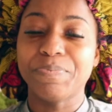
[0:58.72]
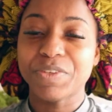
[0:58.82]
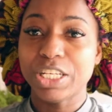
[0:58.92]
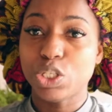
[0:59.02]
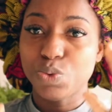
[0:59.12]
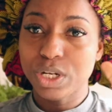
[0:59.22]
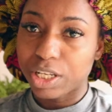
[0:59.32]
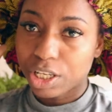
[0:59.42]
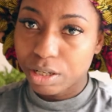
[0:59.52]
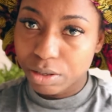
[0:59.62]
it's really
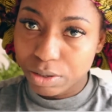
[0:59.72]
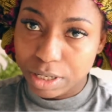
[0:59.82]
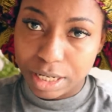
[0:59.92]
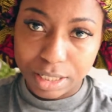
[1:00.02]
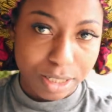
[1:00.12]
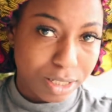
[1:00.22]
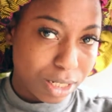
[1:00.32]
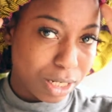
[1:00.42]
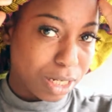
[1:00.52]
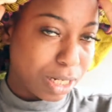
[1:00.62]
cute, it's
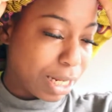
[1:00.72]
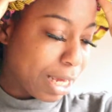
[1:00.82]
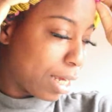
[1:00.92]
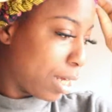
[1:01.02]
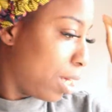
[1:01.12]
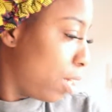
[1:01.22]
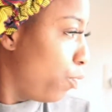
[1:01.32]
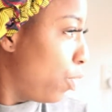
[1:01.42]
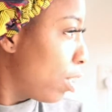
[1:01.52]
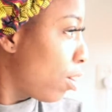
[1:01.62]
like
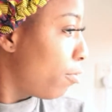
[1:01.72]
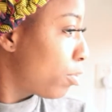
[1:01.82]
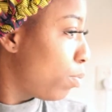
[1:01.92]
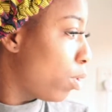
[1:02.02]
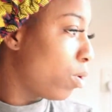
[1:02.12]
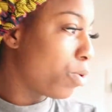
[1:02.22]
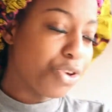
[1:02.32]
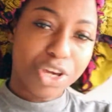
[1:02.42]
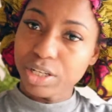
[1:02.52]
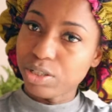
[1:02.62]
really comfortable,
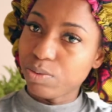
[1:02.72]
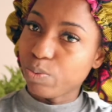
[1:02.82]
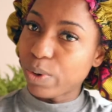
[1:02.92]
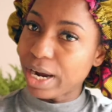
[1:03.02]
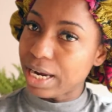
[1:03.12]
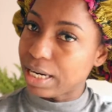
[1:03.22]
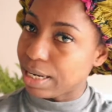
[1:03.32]
you can wear it